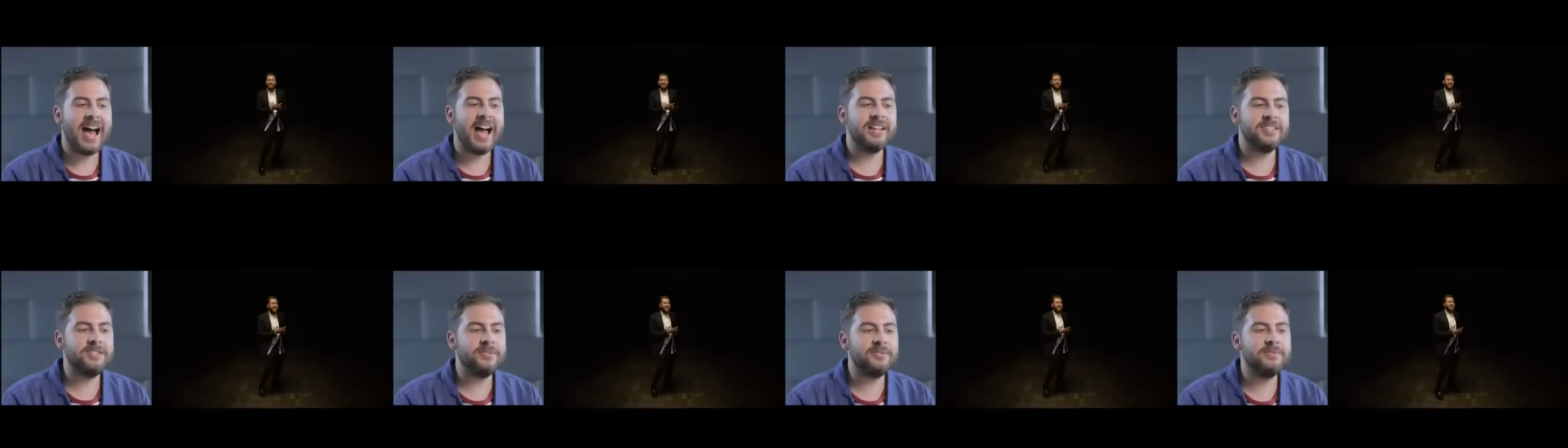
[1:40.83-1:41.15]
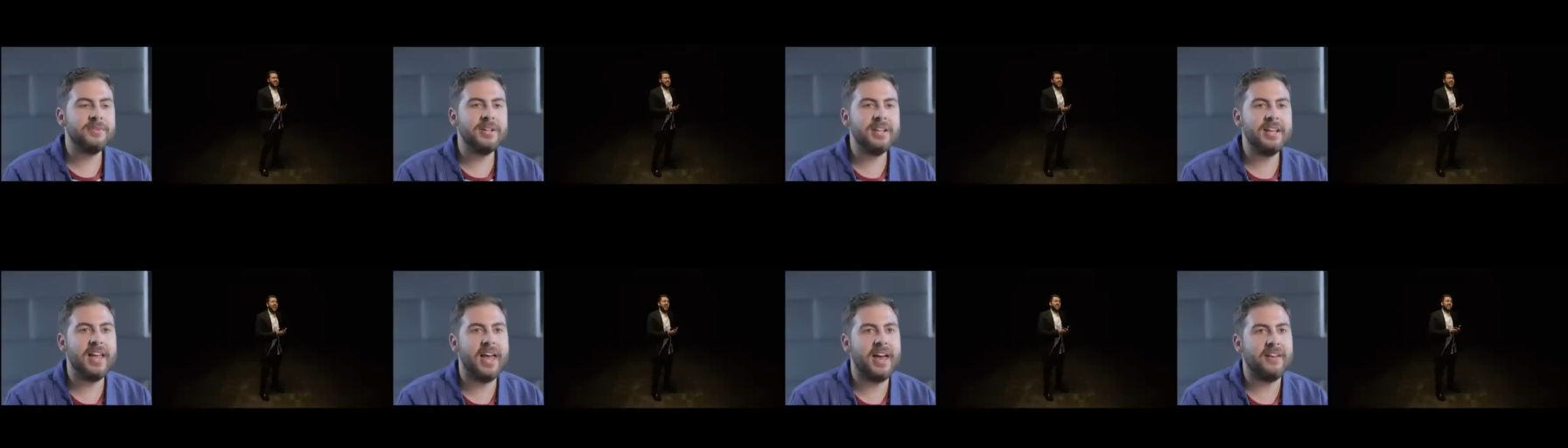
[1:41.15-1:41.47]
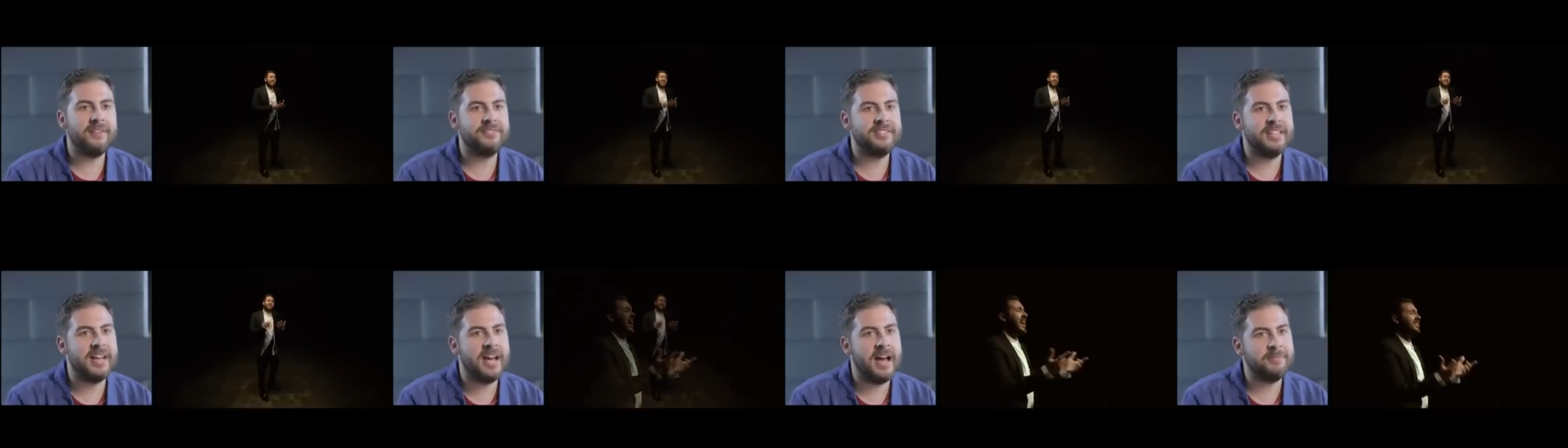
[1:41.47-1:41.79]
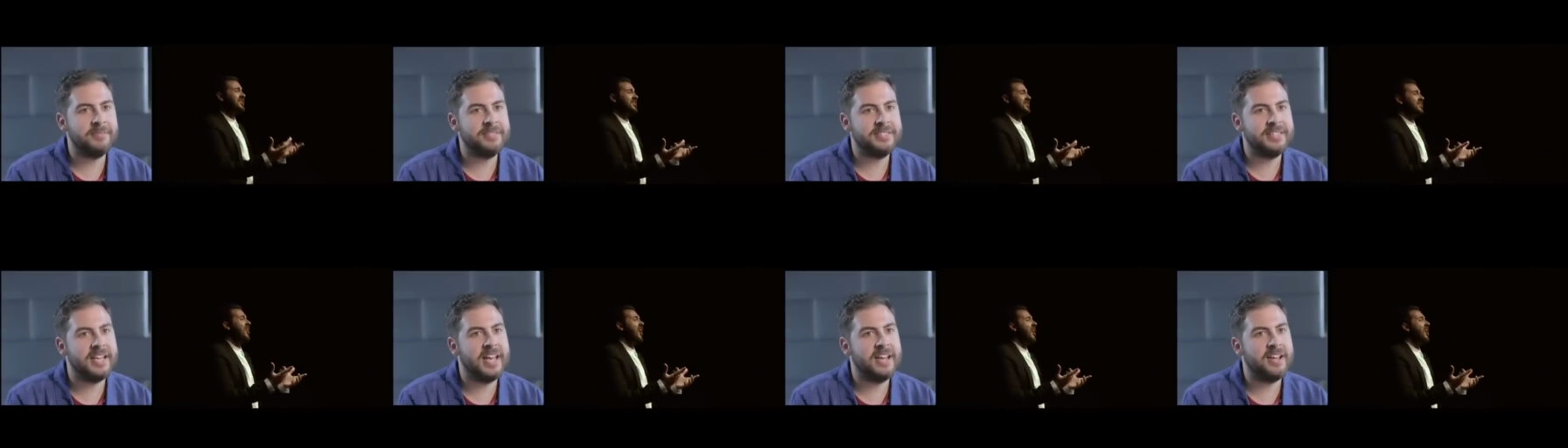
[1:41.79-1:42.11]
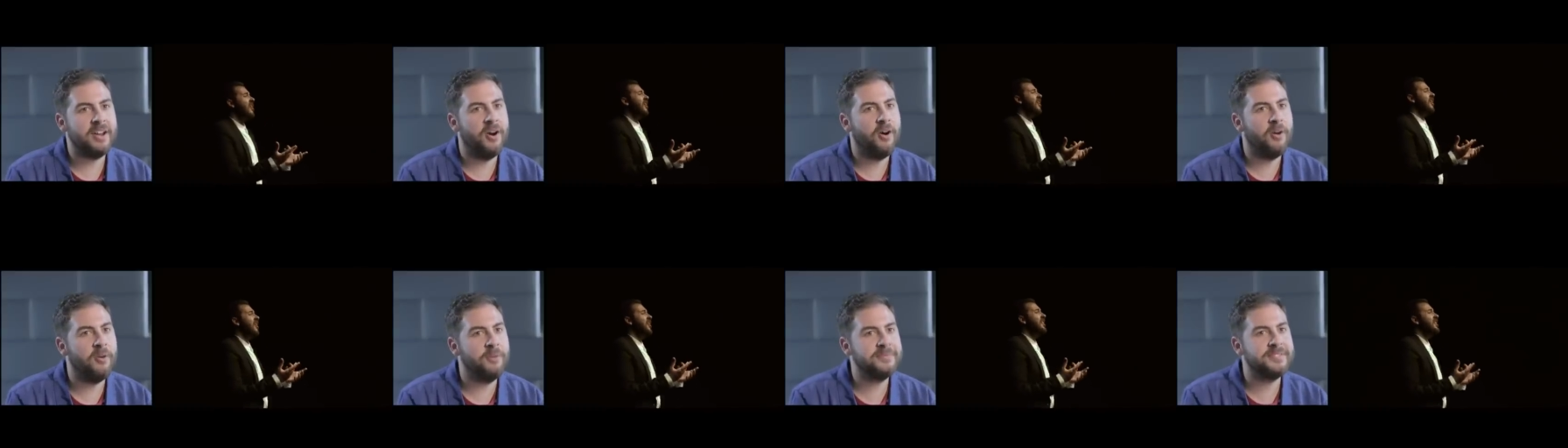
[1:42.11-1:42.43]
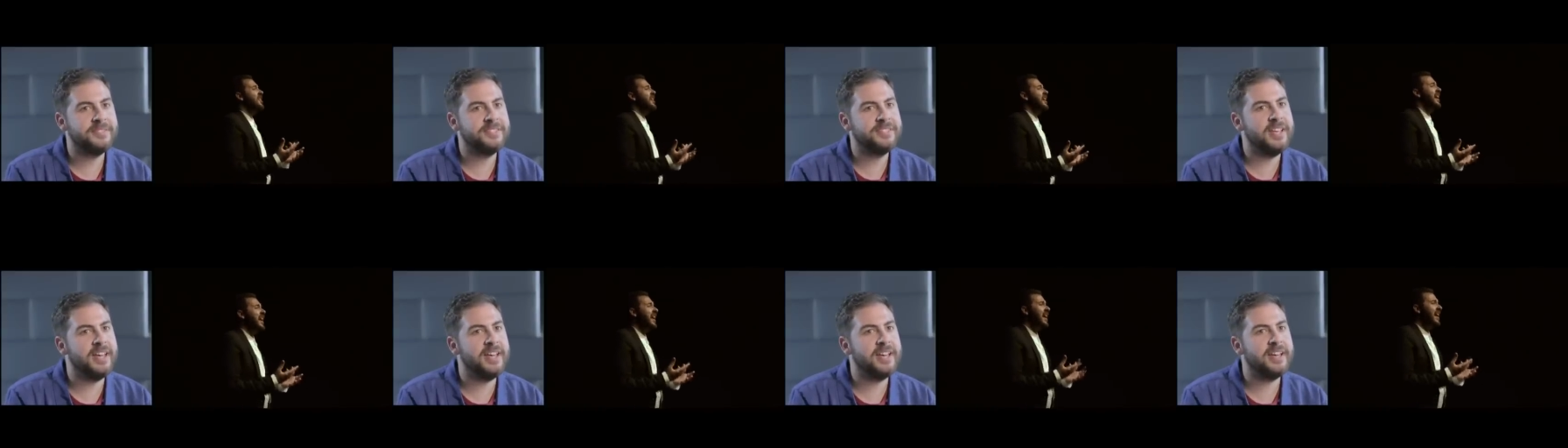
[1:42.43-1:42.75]
I don't really have time to get
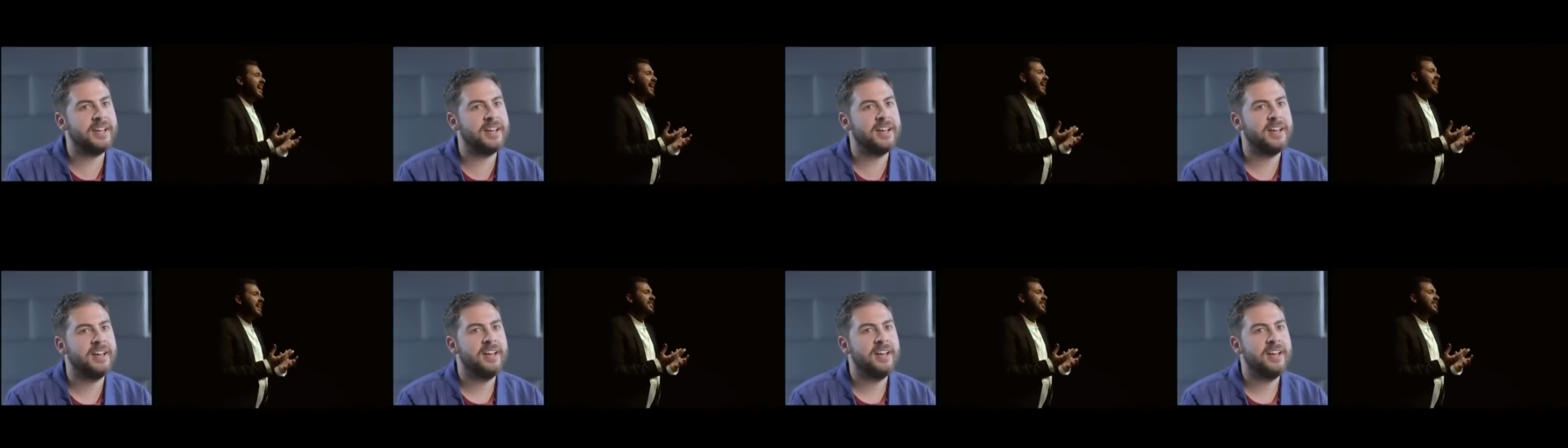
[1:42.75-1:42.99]
homesick